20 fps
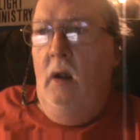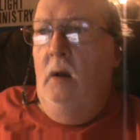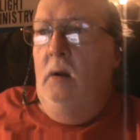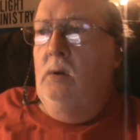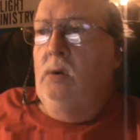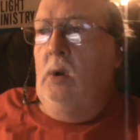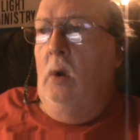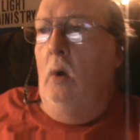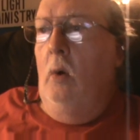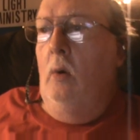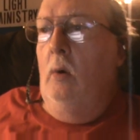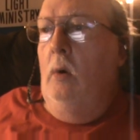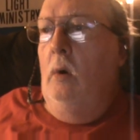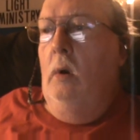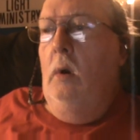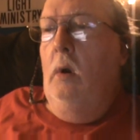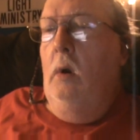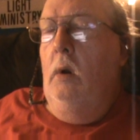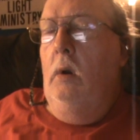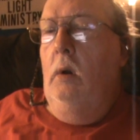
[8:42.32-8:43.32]
So,
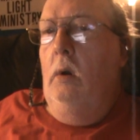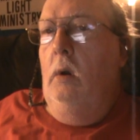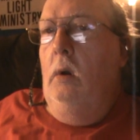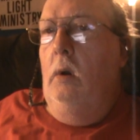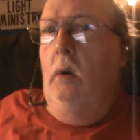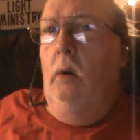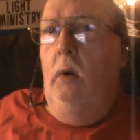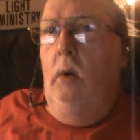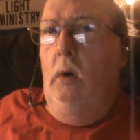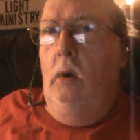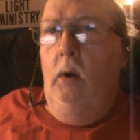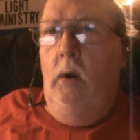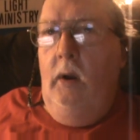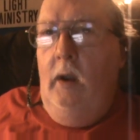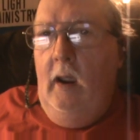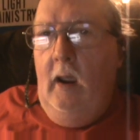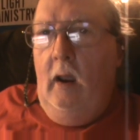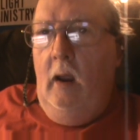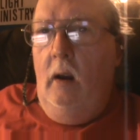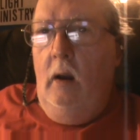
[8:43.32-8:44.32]

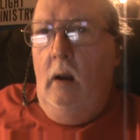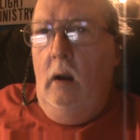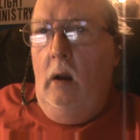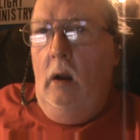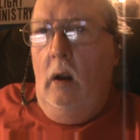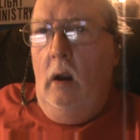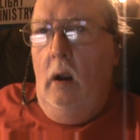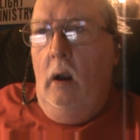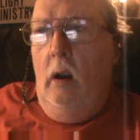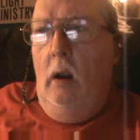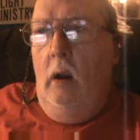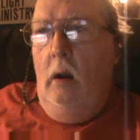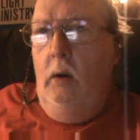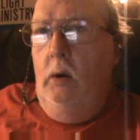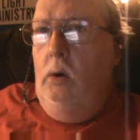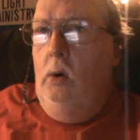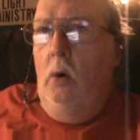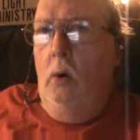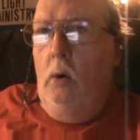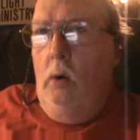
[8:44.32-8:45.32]
yeah,
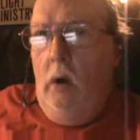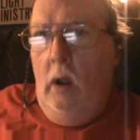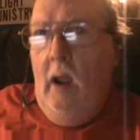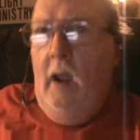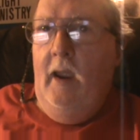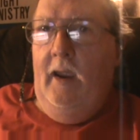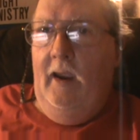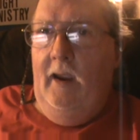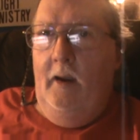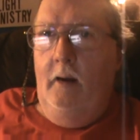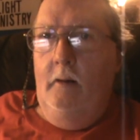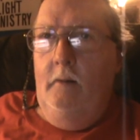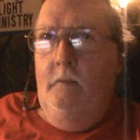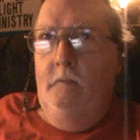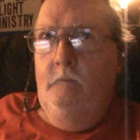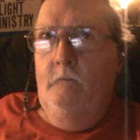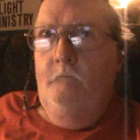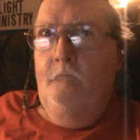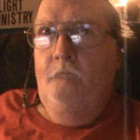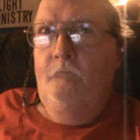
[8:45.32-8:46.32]
you're lying.
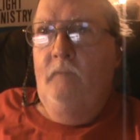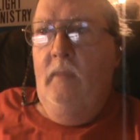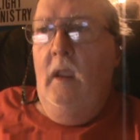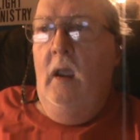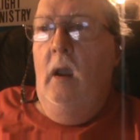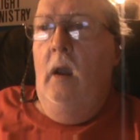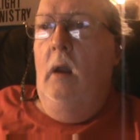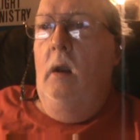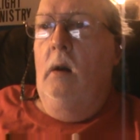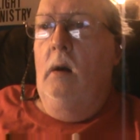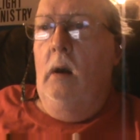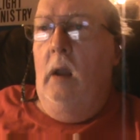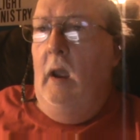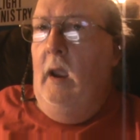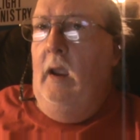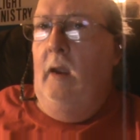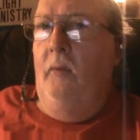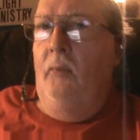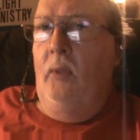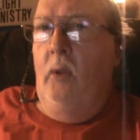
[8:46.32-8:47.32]

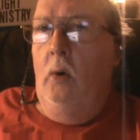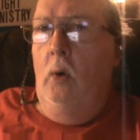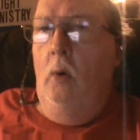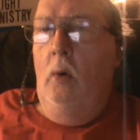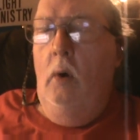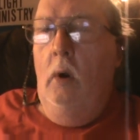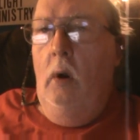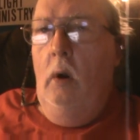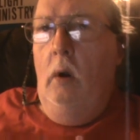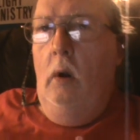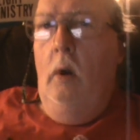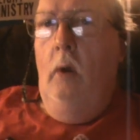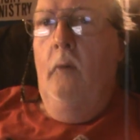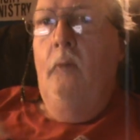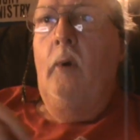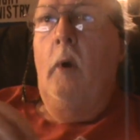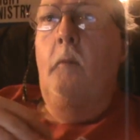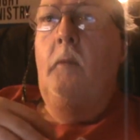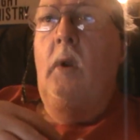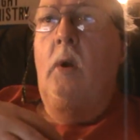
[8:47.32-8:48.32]
Lying through
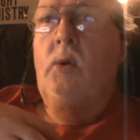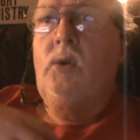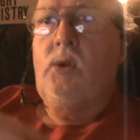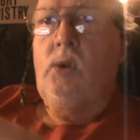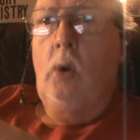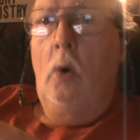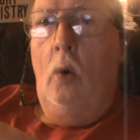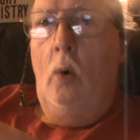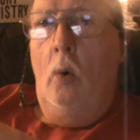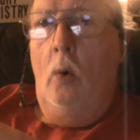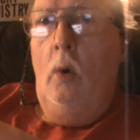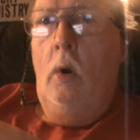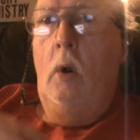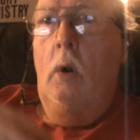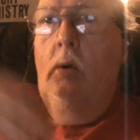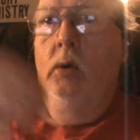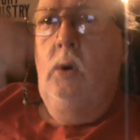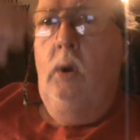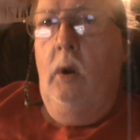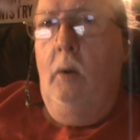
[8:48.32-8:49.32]
from your soul
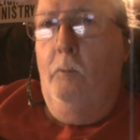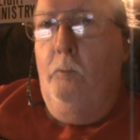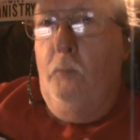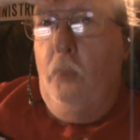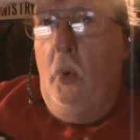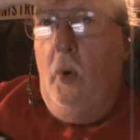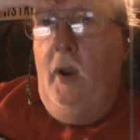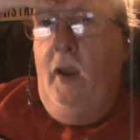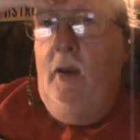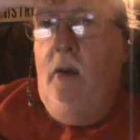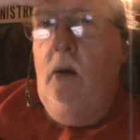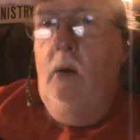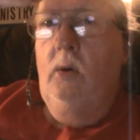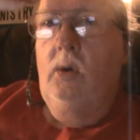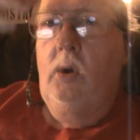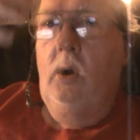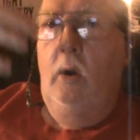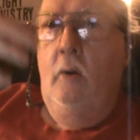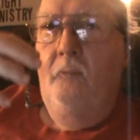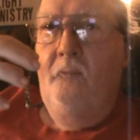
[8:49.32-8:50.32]
to your brain
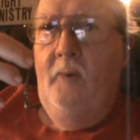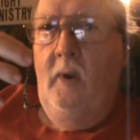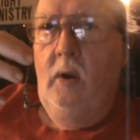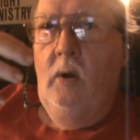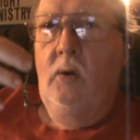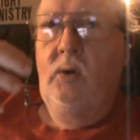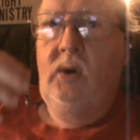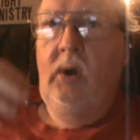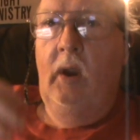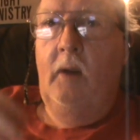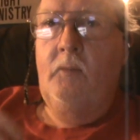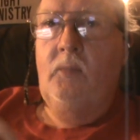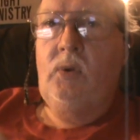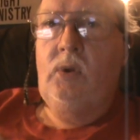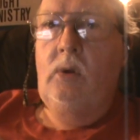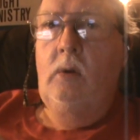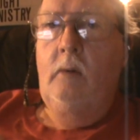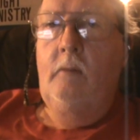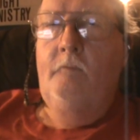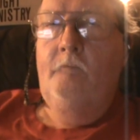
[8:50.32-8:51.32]
to your
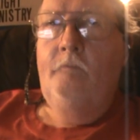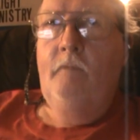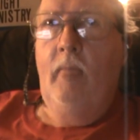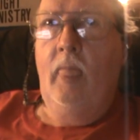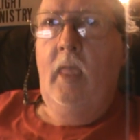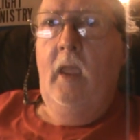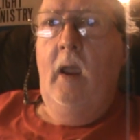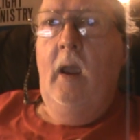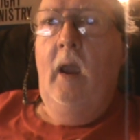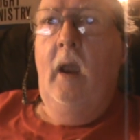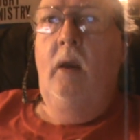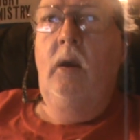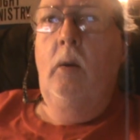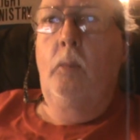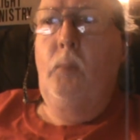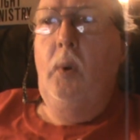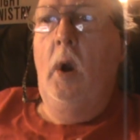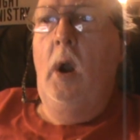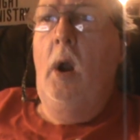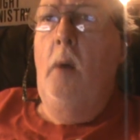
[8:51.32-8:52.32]
fingertips. And you're
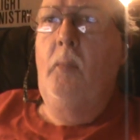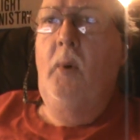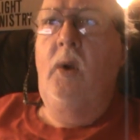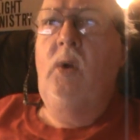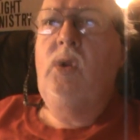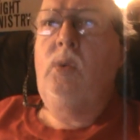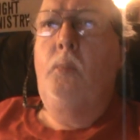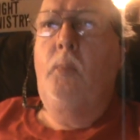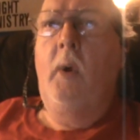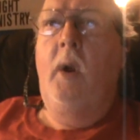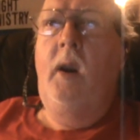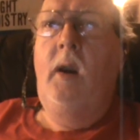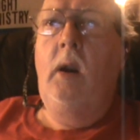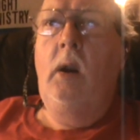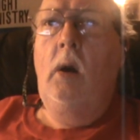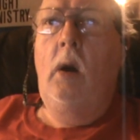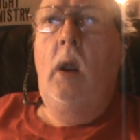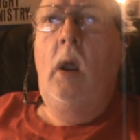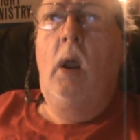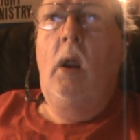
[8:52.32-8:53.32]
probably spreading
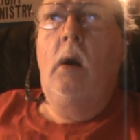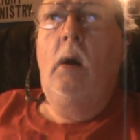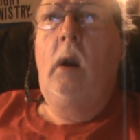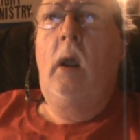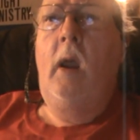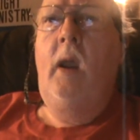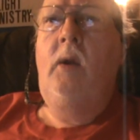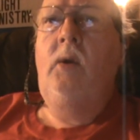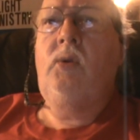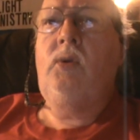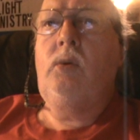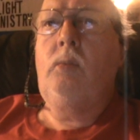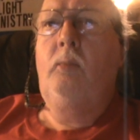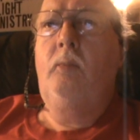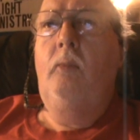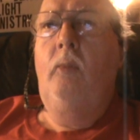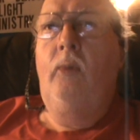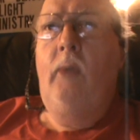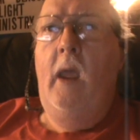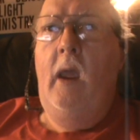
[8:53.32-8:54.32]
a lot of lies
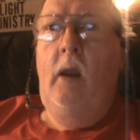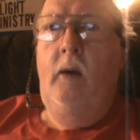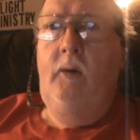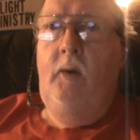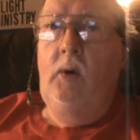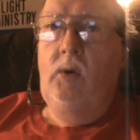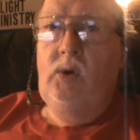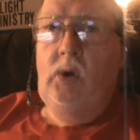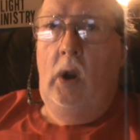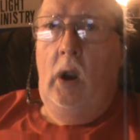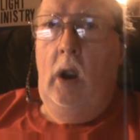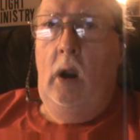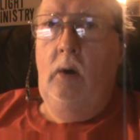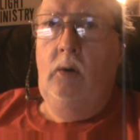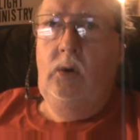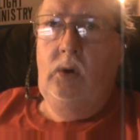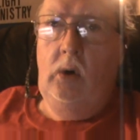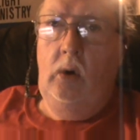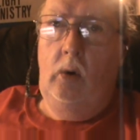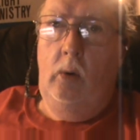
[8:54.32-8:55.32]
out of your
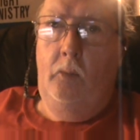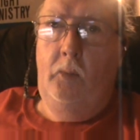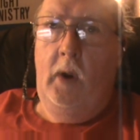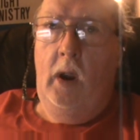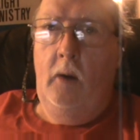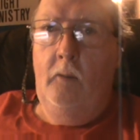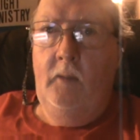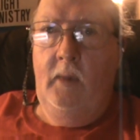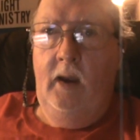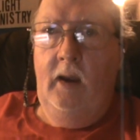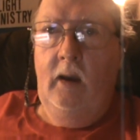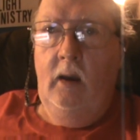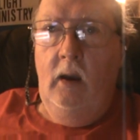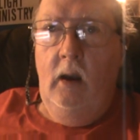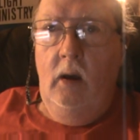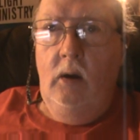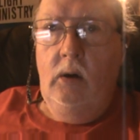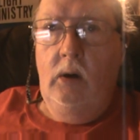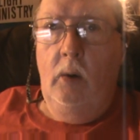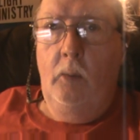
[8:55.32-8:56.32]
tongue, too, about me
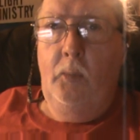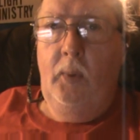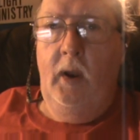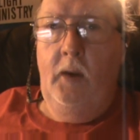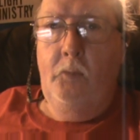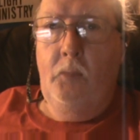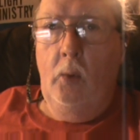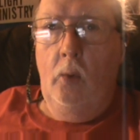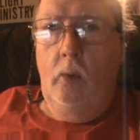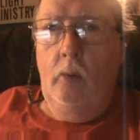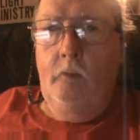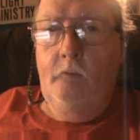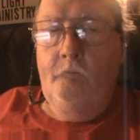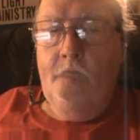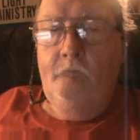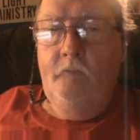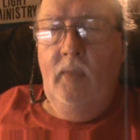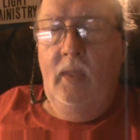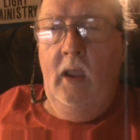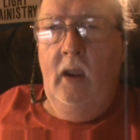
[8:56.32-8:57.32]
the people
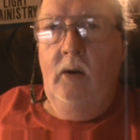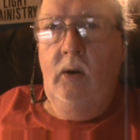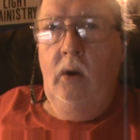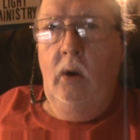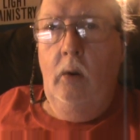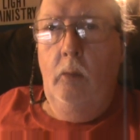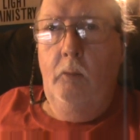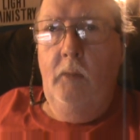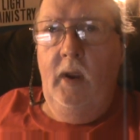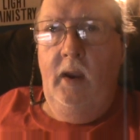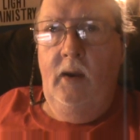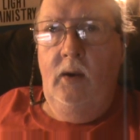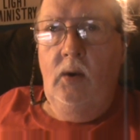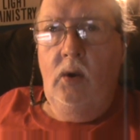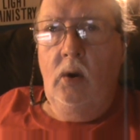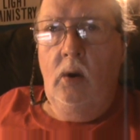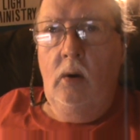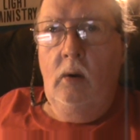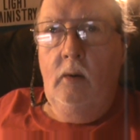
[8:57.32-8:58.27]
that you meet.